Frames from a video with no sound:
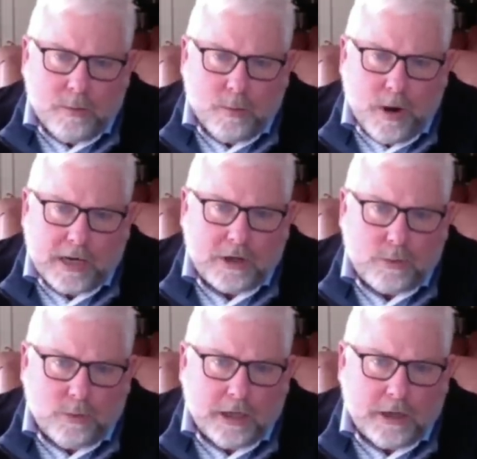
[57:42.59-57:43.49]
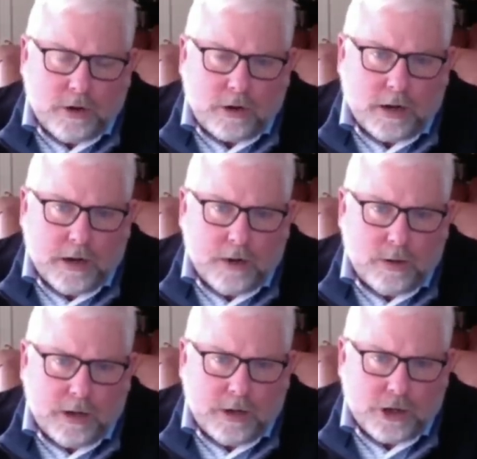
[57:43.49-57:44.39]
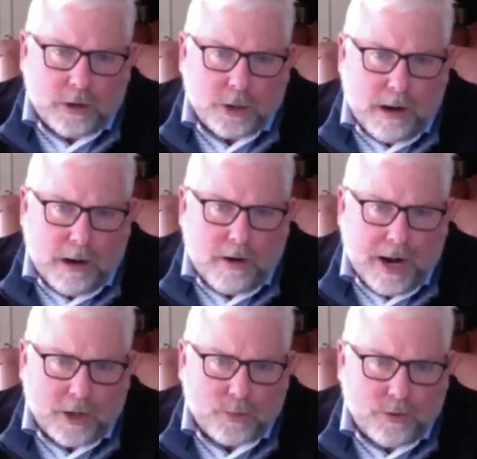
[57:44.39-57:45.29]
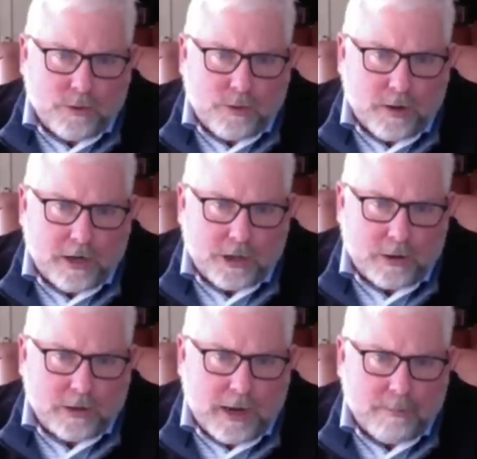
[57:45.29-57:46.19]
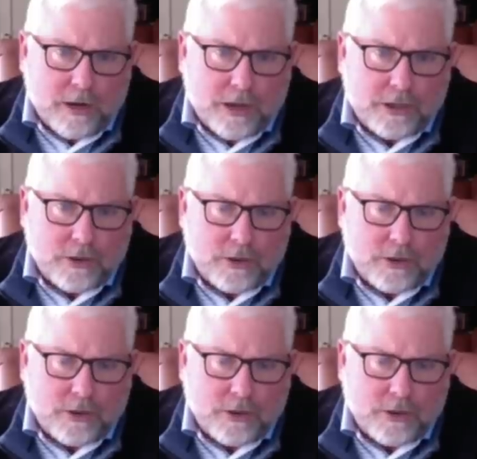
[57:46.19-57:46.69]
Weston really turned it into an insurance powerhouse with their 3 insurance operations,